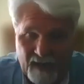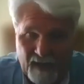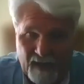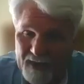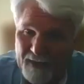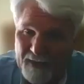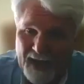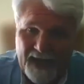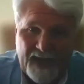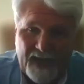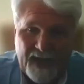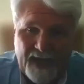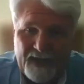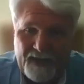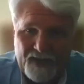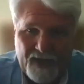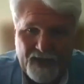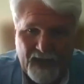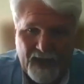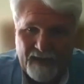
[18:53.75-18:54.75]
At my
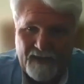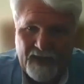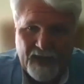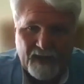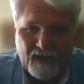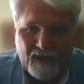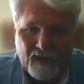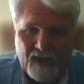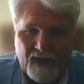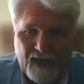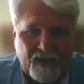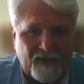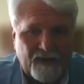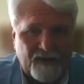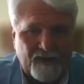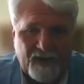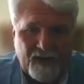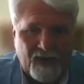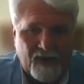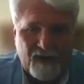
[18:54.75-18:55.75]
age, I've got to look under
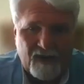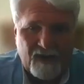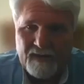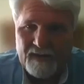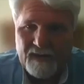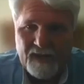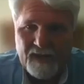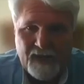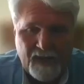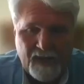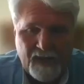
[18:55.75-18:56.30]
the curtain